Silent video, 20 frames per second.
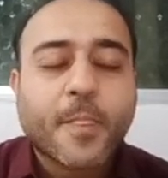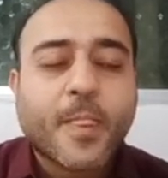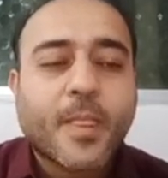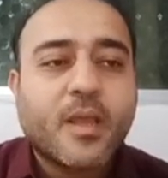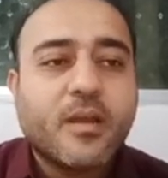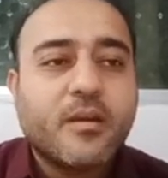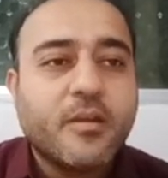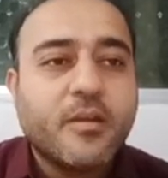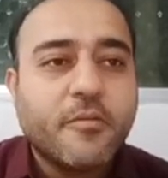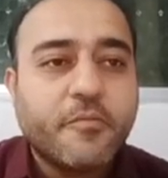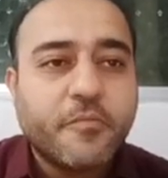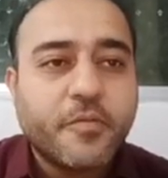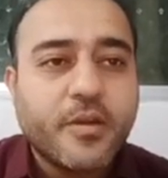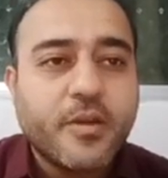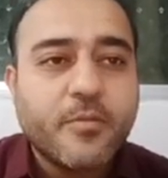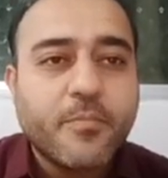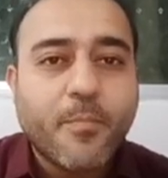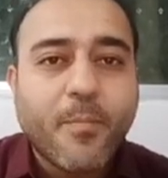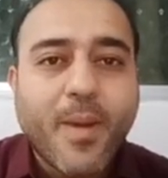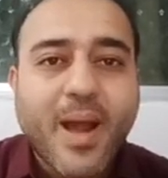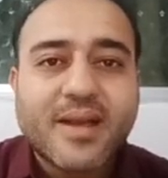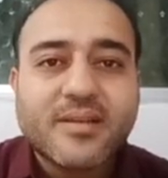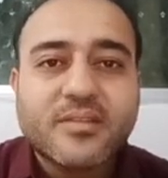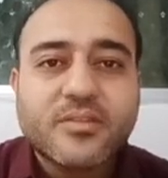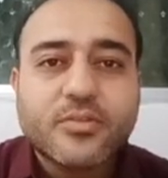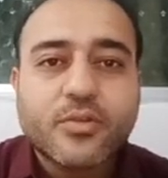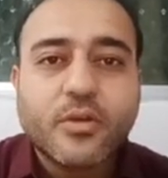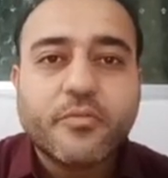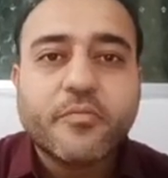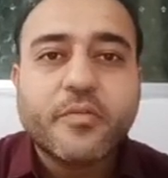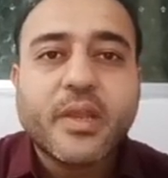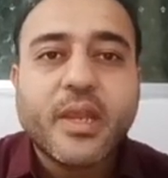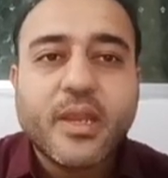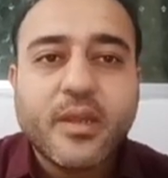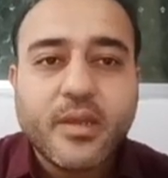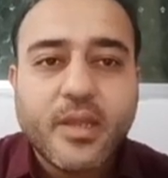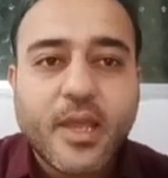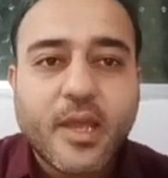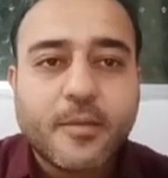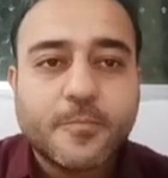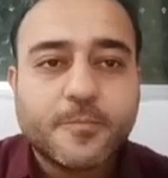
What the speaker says: different parts of India.